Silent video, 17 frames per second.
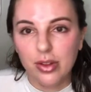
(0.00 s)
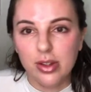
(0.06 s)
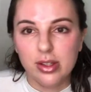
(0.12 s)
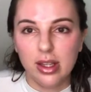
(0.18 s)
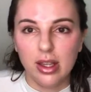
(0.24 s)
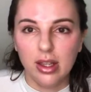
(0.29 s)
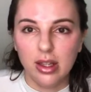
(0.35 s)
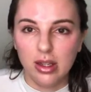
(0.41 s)
the
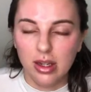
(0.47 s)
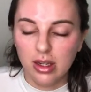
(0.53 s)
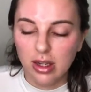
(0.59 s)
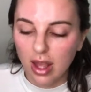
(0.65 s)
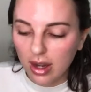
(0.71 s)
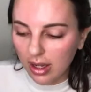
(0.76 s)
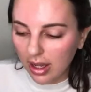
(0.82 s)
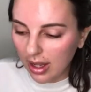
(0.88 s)
skin,
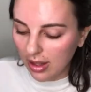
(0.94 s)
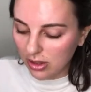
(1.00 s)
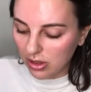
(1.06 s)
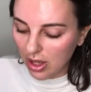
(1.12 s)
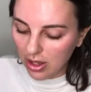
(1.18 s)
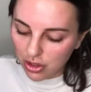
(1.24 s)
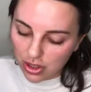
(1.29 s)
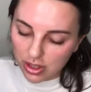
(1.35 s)

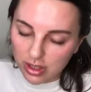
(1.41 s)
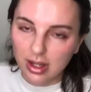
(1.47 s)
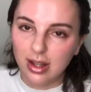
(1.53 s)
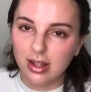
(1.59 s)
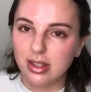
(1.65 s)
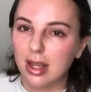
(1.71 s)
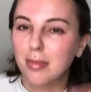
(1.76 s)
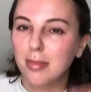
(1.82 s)
not just
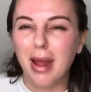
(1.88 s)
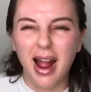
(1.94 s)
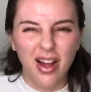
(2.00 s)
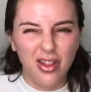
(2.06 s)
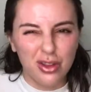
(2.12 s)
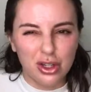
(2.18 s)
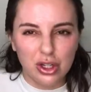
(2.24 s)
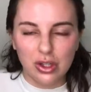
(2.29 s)
against like
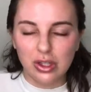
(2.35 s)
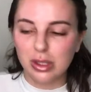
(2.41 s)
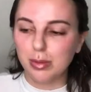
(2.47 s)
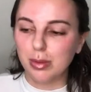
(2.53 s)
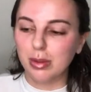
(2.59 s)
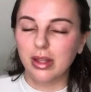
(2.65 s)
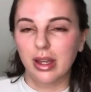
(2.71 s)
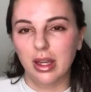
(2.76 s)
pathogens,
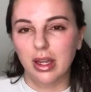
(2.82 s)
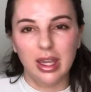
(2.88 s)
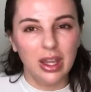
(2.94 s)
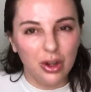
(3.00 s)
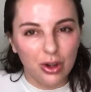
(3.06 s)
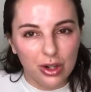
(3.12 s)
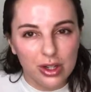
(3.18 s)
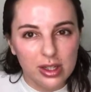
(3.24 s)
but like
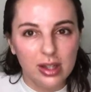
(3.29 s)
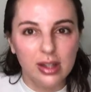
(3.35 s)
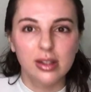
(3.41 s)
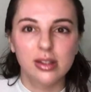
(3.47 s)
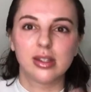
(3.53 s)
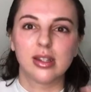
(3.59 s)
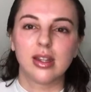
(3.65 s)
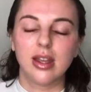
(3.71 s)

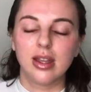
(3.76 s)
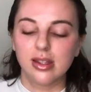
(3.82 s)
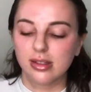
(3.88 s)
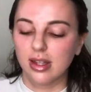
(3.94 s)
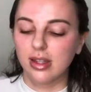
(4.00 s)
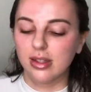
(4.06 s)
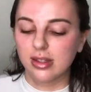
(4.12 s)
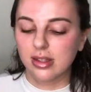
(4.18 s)
irritants and
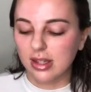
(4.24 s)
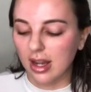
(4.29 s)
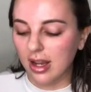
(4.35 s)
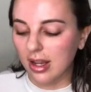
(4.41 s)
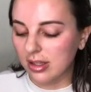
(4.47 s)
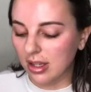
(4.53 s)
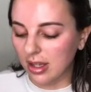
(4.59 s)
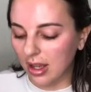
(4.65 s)

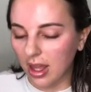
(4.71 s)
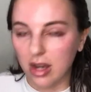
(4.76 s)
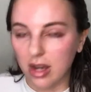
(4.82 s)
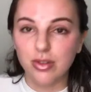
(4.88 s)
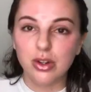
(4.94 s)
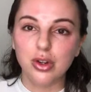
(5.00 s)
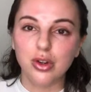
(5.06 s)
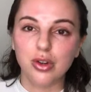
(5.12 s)
sensitizing kind
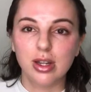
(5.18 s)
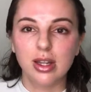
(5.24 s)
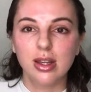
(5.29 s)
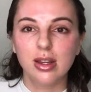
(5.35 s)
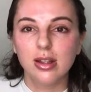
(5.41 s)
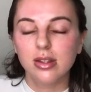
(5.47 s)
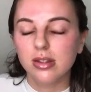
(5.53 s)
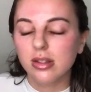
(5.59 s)
of
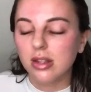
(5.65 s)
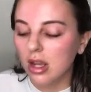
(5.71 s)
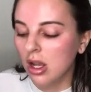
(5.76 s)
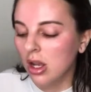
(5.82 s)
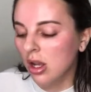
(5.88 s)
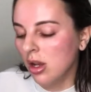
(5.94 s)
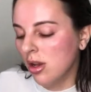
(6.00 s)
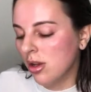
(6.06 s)
ingredients.
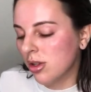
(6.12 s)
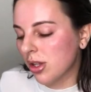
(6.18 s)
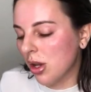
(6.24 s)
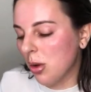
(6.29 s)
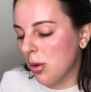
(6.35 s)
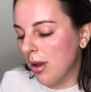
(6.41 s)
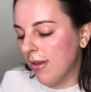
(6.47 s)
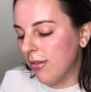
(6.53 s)

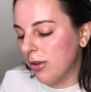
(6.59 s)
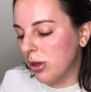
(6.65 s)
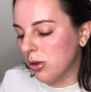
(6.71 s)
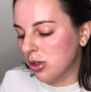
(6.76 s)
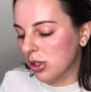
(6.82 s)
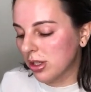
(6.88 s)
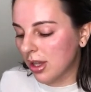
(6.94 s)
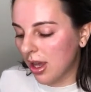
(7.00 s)
So if you
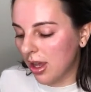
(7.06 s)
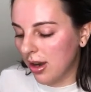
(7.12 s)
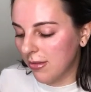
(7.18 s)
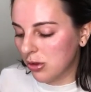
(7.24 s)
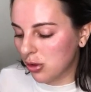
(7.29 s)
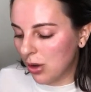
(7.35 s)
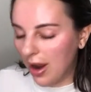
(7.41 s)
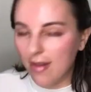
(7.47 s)
just kind
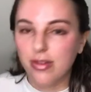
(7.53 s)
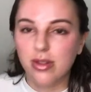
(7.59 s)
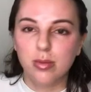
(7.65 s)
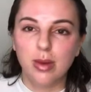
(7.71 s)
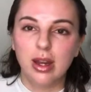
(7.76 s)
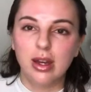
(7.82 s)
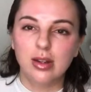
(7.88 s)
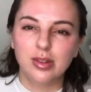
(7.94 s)
of drive them
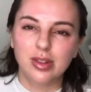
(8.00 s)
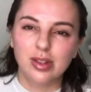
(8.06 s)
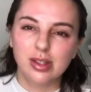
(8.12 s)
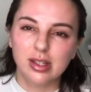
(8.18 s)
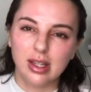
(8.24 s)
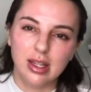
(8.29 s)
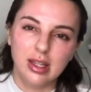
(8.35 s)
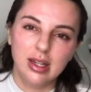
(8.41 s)
right into the
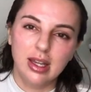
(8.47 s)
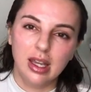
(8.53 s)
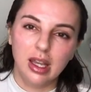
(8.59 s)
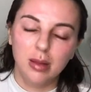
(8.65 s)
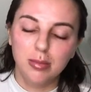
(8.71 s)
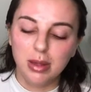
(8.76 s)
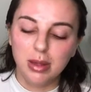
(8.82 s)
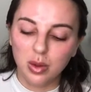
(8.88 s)
skin, it
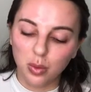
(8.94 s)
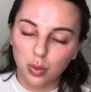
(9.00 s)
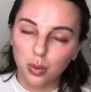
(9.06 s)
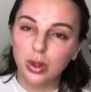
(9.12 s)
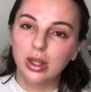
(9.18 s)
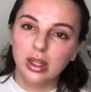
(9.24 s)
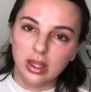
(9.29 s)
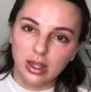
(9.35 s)
can be
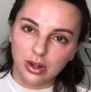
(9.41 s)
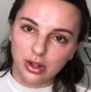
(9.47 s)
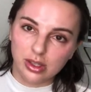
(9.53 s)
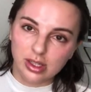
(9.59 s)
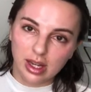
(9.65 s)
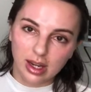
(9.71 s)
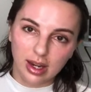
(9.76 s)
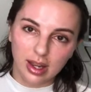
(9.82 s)
really
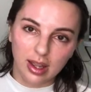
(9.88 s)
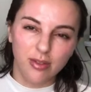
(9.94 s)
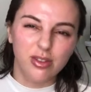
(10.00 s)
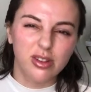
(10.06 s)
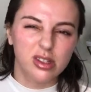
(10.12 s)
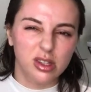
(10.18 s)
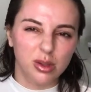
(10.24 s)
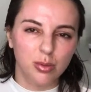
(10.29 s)
irritating if
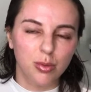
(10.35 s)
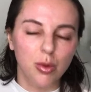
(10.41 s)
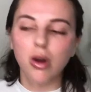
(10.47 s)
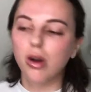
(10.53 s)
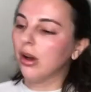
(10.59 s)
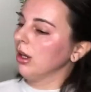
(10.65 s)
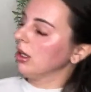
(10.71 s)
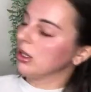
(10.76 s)
it's the
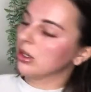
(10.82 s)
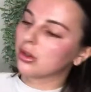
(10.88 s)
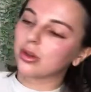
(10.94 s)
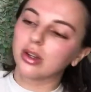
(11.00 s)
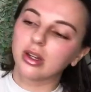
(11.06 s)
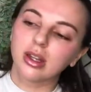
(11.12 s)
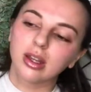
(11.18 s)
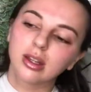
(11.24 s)
wrong
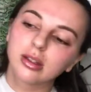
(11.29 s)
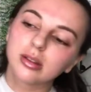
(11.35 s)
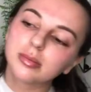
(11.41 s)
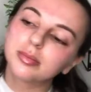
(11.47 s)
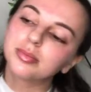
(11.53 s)
ingredient.